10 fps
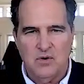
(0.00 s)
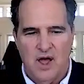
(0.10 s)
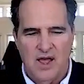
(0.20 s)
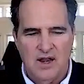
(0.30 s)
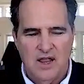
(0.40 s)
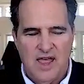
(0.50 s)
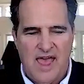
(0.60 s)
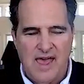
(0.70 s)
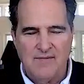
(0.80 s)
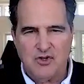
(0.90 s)
not
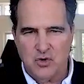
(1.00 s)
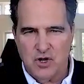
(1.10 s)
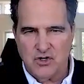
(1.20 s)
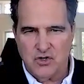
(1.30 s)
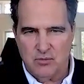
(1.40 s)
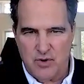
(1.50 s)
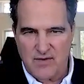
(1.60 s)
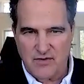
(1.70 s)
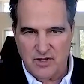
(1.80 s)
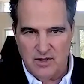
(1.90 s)
have a traditional
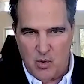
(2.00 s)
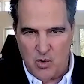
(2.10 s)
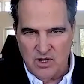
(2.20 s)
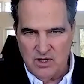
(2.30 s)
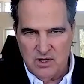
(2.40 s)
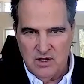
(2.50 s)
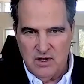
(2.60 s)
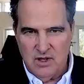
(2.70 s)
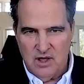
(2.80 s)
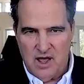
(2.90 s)
breakfast in the morning.
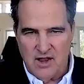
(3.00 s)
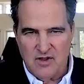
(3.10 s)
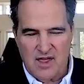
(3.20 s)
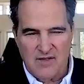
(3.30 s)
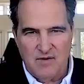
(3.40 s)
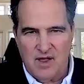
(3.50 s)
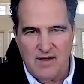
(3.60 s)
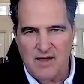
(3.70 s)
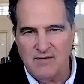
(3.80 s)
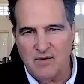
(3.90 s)
I have I
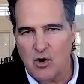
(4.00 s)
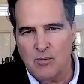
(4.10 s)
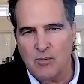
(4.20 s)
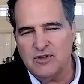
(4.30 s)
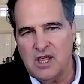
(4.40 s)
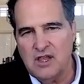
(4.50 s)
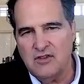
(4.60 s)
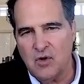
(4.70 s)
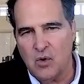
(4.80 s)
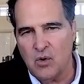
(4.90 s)
have herbal
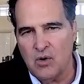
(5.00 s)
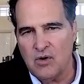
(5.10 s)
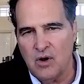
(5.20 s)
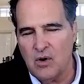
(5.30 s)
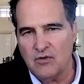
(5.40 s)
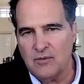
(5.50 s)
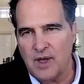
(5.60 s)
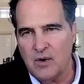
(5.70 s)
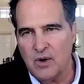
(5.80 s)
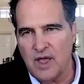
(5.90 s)
teas or or some
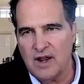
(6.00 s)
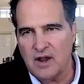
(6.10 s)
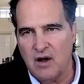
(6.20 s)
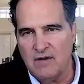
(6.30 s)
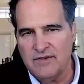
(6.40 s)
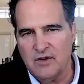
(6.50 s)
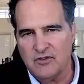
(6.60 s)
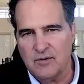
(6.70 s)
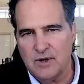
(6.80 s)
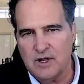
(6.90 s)
kind of organic coffee or
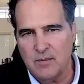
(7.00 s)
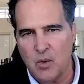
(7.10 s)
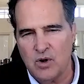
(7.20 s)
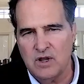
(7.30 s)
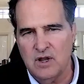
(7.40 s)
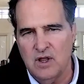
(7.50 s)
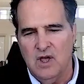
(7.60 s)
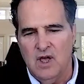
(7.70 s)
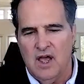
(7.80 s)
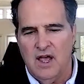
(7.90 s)
something in the morning.
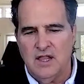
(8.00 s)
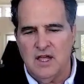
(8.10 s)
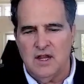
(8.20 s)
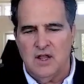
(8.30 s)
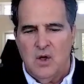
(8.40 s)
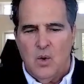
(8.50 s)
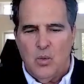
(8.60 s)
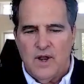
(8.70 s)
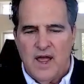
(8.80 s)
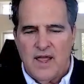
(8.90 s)
And then
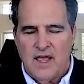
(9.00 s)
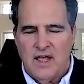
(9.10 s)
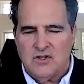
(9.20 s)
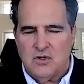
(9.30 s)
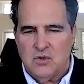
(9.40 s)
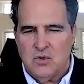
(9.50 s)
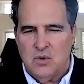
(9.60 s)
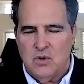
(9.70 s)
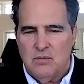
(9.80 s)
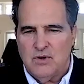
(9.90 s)
when I get
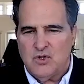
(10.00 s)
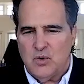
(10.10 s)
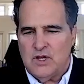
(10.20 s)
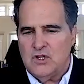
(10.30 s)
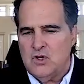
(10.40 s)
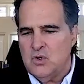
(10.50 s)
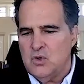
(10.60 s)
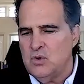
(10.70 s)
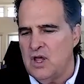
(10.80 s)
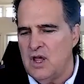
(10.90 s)
to between
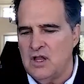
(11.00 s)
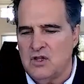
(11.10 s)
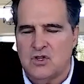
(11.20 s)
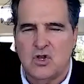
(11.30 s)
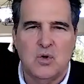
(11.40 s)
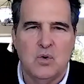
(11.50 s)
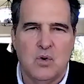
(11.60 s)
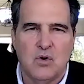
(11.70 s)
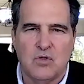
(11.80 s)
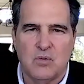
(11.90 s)
noon and two
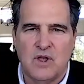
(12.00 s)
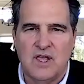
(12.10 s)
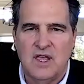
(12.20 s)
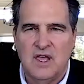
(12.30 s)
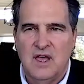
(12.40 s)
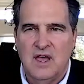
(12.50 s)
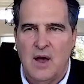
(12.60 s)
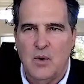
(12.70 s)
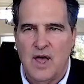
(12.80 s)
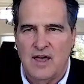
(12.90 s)
or three,
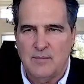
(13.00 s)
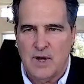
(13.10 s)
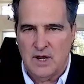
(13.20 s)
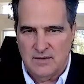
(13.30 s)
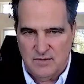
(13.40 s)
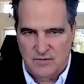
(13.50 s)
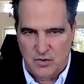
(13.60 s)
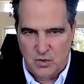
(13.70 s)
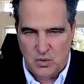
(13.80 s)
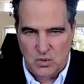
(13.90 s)
I will have my living
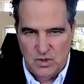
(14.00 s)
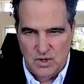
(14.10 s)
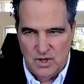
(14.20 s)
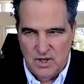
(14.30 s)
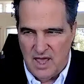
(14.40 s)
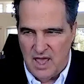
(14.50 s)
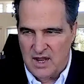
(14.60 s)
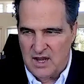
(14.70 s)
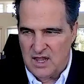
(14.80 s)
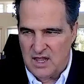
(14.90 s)
fuel.
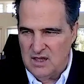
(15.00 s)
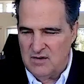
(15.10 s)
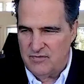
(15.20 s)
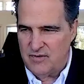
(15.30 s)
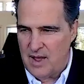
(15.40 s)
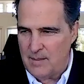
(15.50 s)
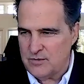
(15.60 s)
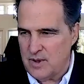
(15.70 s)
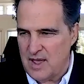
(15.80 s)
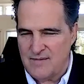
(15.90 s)
And if I'm
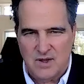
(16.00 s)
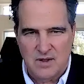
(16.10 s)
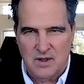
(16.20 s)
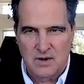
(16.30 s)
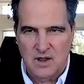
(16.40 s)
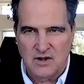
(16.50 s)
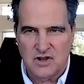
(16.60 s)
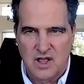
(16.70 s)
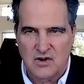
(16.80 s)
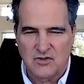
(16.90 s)
I have a, a lunch
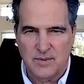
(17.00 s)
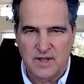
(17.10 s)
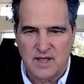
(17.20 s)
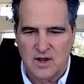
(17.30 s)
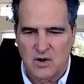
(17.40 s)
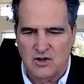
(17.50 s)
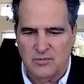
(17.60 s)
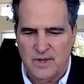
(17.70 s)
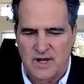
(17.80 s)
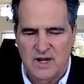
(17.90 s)
date or something like that or lunch
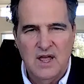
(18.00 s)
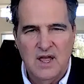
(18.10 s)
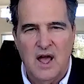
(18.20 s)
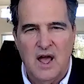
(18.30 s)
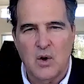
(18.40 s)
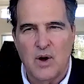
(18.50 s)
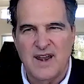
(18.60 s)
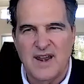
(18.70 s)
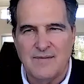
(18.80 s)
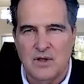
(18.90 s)
meeting, I'll go out
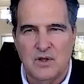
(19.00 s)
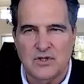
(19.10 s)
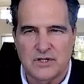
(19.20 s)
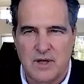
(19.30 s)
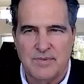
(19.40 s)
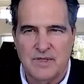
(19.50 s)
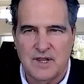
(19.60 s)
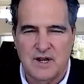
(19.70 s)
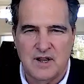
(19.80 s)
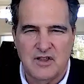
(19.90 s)
and have a little something
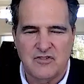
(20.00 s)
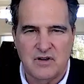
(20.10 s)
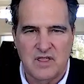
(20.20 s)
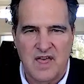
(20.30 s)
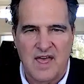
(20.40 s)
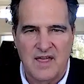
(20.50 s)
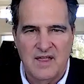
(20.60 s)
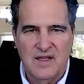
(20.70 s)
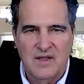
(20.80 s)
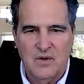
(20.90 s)
in addition to that.
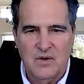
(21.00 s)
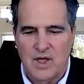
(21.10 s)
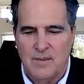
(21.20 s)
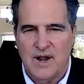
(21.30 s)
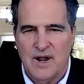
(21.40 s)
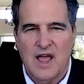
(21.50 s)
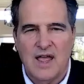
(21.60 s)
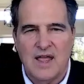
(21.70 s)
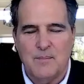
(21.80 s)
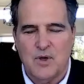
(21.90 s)
Okay. But I,
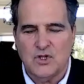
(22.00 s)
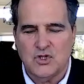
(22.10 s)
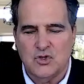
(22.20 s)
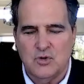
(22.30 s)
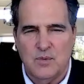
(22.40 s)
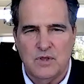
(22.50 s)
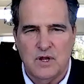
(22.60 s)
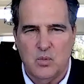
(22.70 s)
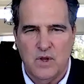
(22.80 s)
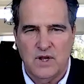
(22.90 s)
I consume it
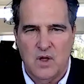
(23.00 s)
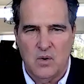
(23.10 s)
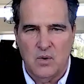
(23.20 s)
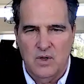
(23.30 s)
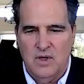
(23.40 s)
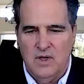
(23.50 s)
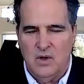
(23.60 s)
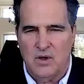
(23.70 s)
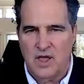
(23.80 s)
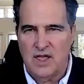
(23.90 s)
within a window.
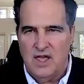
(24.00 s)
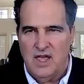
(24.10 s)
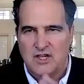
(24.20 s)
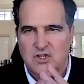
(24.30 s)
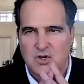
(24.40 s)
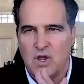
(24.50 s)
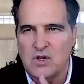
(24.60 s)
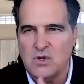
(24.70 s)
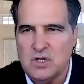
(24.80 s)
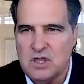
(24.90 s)
Okay. And so
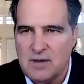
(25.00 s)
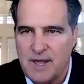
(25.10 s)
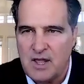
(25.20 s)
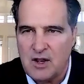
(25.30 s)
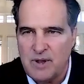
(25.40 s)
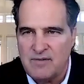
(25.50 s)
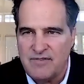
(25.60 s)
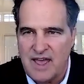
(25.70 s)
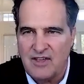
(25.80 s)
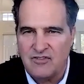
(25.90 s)
here's the thing about intermittent
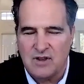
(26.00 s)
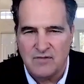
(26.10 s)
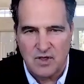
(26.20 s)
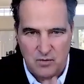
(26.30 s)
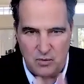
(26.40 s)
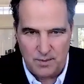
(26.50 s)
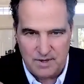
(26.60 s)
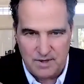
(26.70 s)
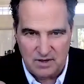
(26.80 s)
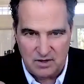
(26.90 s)
fasting, if, if you
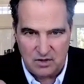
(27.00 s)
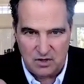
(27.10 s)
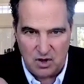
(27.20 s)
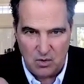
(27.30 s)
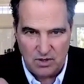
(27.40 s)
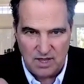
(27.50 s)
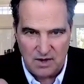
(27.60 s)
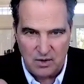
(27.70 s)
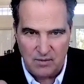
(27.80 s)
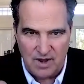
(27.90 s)
want to, to go in that
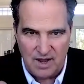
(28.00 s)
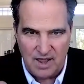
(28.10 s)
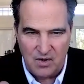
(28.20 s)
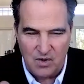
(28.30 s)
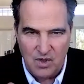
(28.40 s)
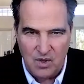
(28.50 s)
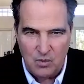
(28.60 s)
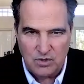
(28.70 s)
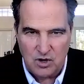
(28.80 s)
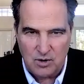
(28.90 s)
area right now,
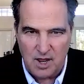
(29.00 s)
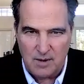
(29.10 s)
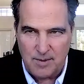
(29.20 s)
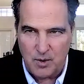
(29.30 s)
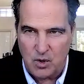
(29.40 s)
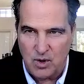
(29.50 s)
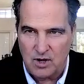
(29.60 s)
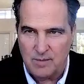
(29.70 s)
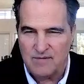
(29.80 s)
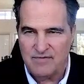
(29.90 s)
we talk, a lot of people go
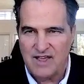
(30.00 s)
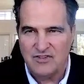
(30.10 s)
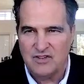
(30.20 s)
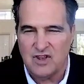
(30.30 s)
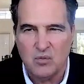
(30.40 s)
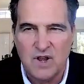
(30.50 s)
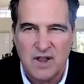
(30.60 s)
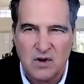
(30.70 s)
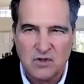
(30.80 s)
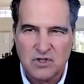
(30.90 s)
intermittent fasting, they don't
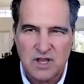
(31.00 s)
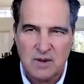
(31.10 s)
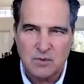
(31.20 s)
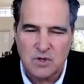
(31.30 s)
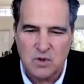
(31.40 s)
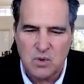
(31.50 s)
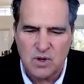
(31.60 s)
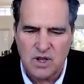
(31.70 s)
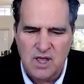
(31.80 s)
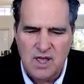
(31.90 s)
really understand what they're
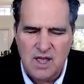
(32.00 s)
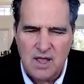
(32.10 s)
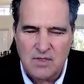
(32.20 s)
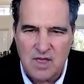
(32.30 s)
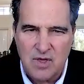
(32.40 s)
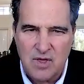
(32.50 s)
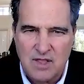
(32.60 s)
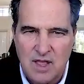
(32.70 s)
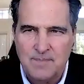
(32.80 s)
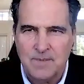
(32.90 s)
doing. And they think
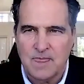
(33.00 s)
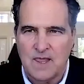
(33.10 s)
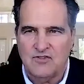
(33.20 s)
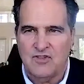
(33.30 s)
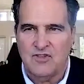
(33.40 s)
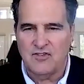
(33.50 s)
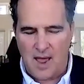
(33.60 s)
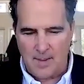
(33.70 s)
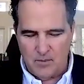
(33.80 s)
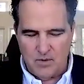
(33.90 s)
that since
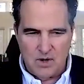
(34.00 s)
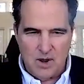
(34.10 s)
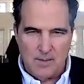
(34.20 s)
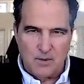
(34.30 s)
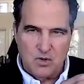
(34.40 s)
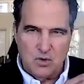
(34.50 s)
I'm I'm